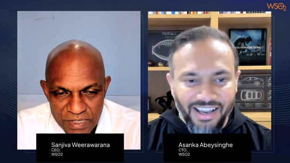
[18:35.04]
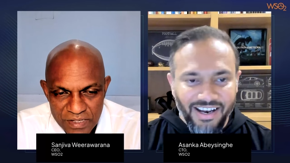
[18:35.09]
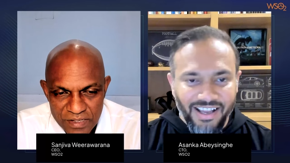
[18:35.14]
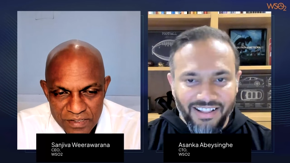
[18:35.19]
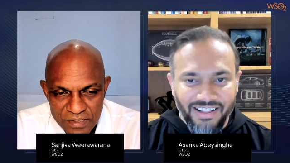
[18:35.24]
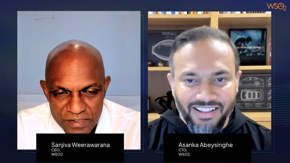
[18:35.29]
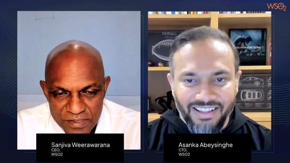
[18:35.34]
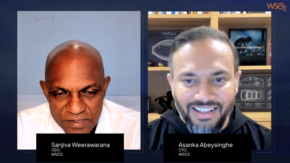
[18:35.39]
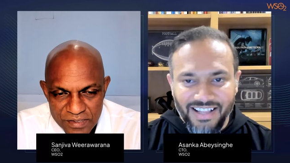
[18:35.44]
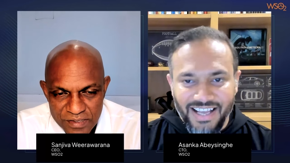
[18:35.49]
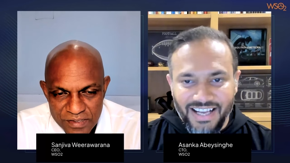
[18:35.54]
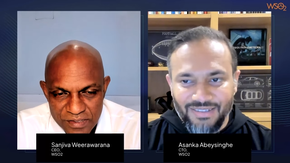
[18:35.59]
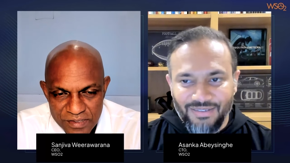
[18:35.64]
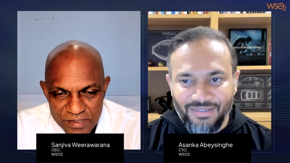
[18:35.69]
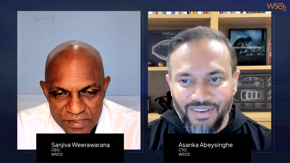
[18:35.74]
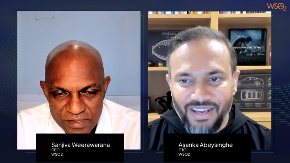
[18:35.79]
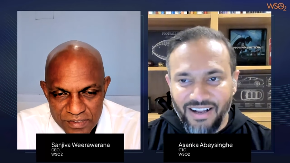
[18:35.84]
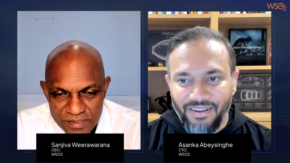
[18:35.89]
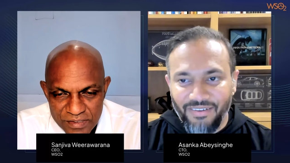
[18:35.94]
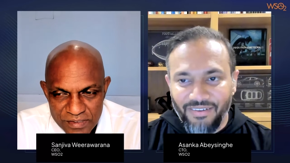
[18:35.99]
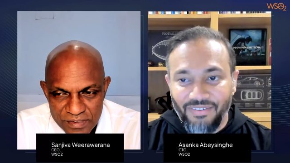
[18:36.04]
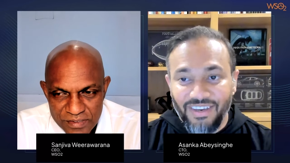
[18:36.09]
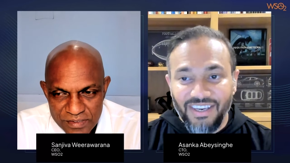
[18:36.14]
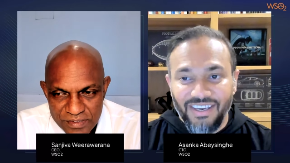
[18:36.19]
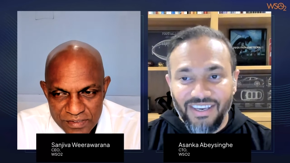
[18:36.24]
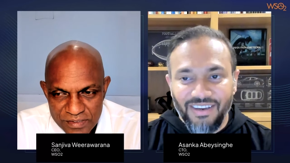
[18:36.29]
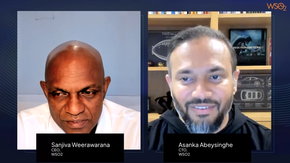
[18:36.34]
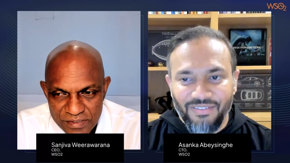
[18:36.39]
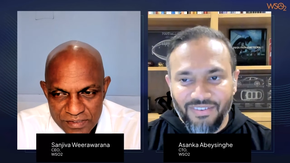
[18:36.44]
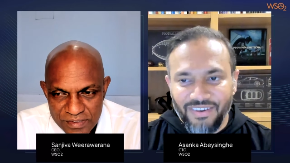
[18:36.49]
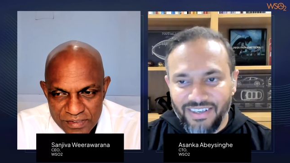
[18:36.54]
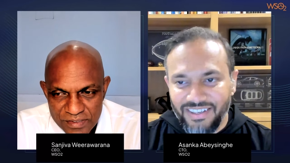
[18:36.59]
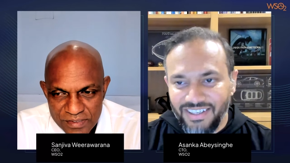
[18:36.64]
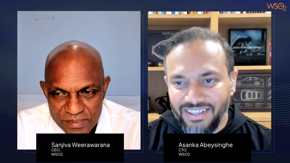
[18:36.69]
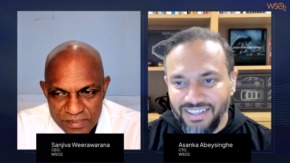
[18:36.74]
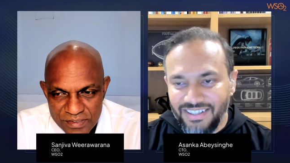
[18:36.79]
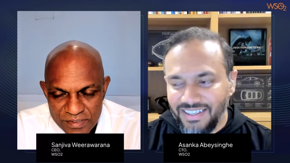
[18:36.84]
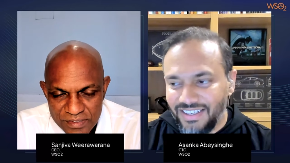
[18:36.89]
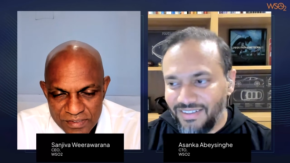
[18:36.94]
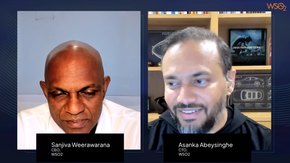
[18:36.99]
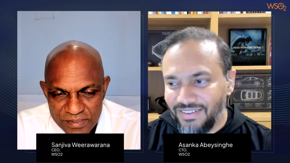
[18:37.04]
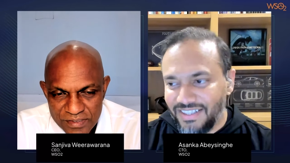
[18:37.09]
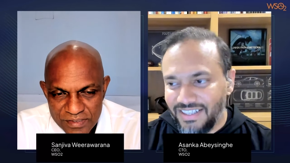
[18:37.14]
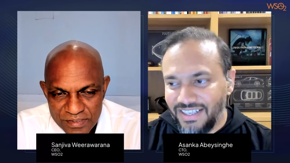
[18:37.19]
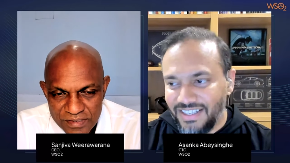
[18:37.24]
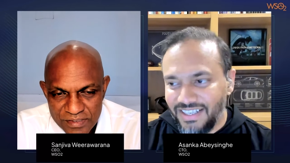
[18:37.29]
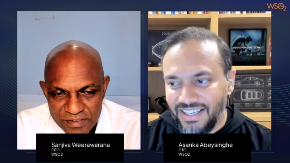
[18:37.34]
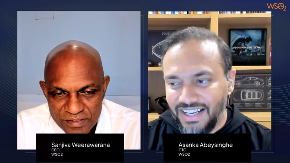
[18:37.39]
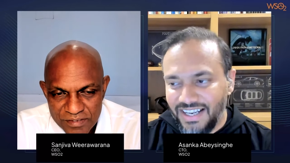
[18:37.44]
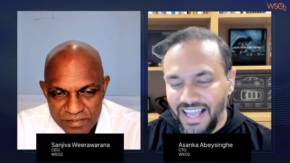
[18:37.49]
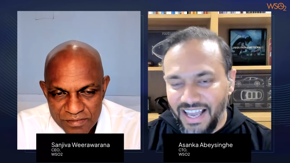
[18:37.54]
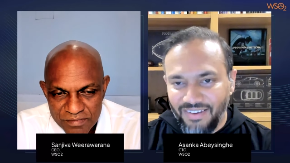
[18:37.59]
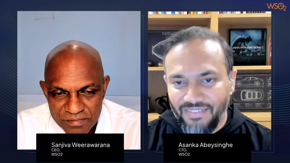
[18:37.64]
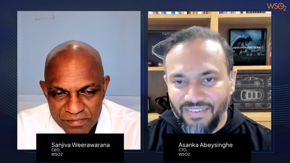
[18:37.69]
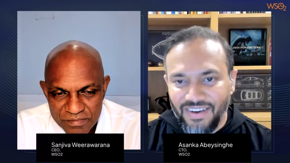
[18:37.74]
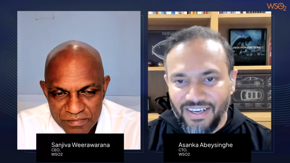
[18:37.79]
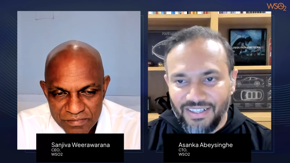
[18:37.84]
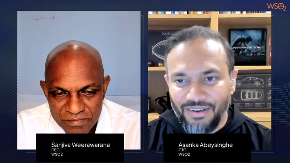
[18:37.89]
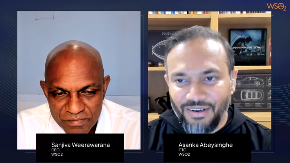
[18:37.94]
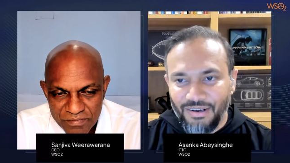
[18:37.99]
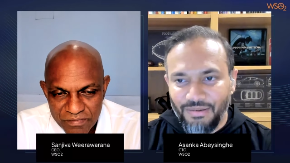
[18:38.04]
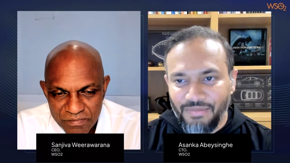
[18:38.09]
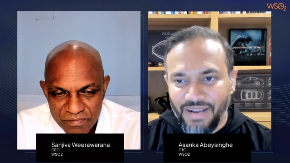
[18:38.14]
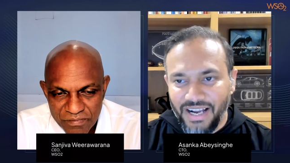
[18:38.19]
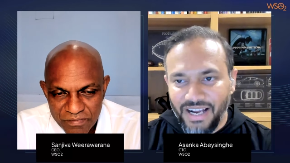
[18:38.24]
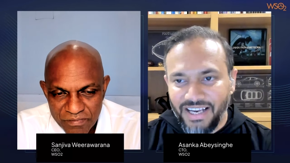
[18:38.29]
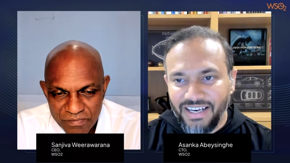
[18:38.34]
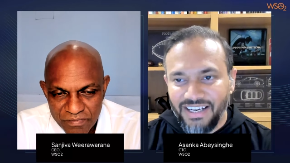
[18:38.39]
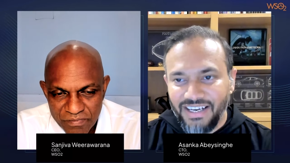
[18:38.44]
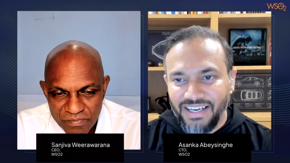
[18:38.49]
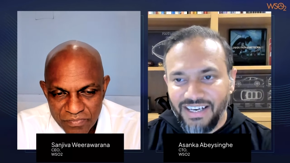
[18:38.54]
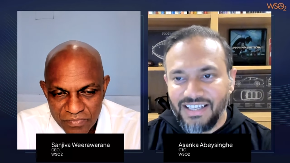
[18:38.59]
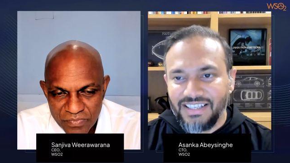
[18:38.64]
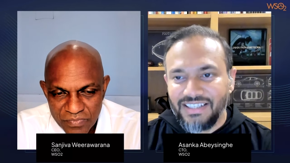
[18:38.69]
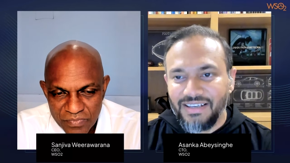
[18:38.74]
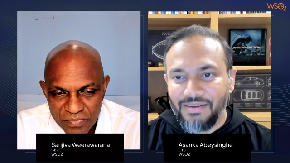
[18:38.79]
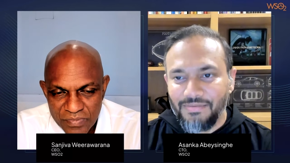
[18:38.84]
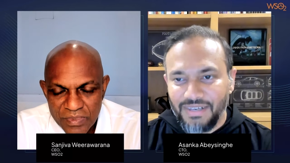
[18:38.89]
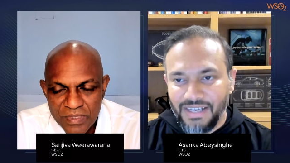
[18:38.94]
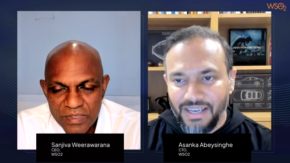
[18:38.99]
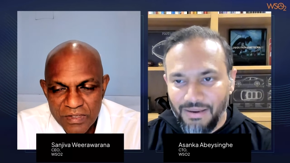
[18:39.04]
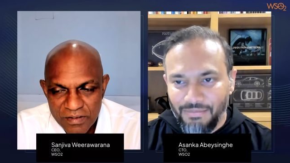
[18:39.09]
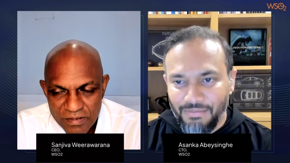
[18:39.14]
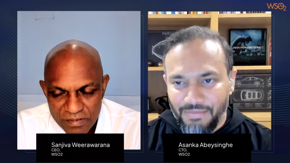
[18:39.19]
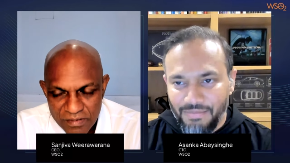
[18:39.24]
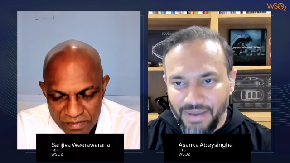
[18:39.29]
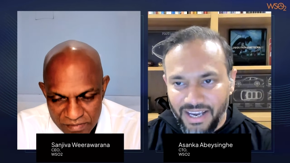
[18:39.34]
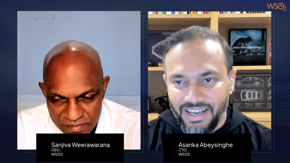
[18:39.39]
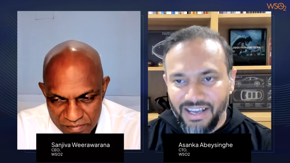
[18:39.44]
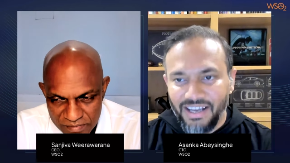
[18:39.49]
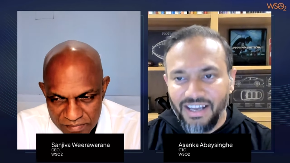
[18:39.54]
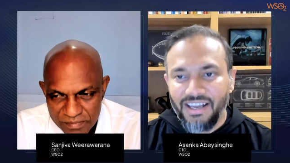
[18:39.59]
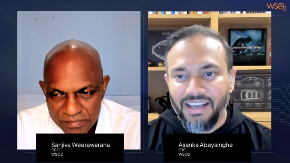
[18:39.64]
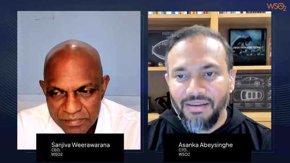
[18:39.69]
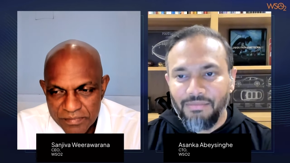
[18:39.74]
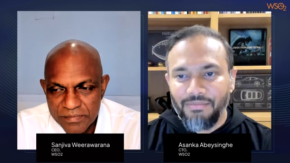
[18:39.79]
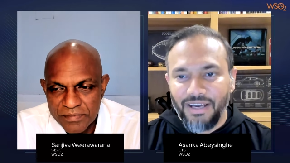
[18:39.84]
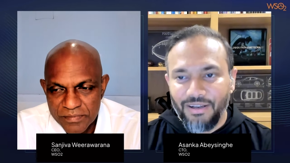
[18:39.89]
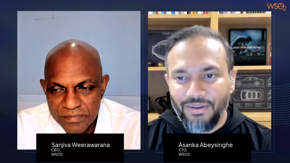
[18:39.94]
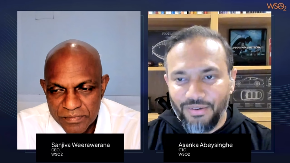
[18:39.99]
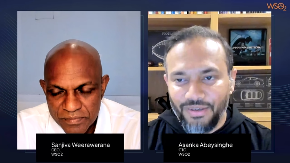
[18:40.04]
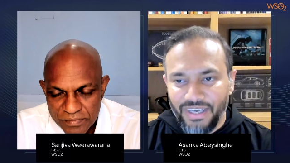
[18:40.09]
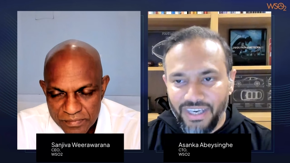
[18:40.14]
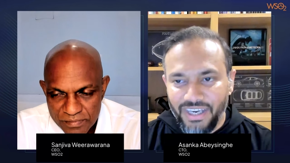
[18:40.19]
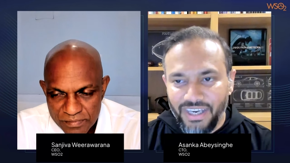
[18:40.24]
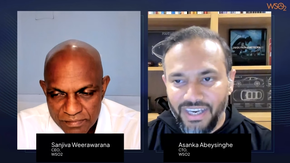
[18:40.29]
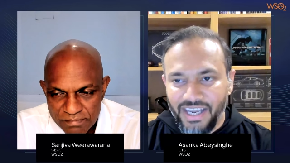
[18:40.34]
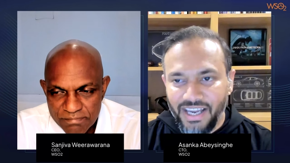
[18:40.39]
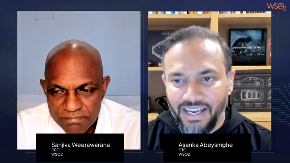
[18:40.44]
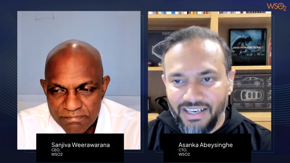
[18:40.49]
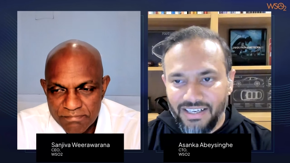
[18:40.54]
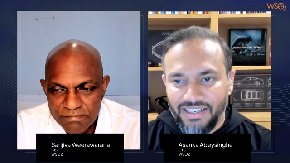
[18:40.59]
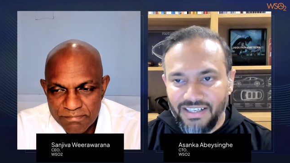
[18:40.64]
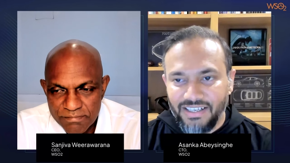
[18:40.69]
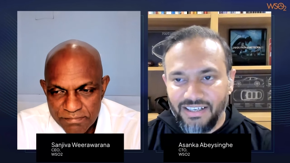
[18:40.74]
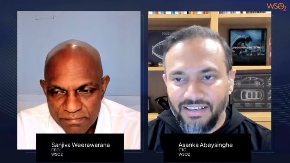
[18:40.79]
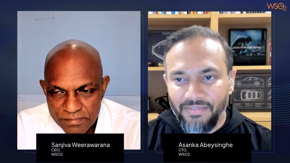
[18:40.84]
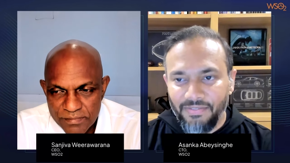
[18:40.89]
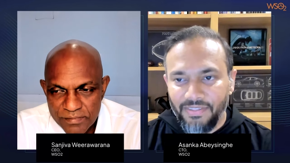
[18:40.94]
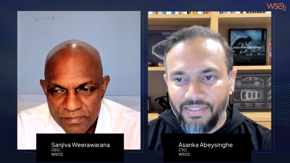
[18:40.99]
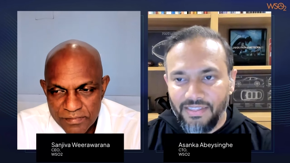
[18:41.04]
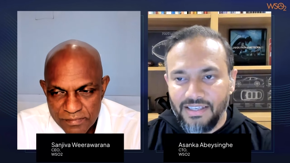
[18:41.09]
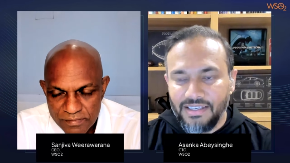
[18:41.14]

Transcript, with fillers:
Speaker 1: And I think that's where we even introduced this language called Ballerina some time back by looking at uh,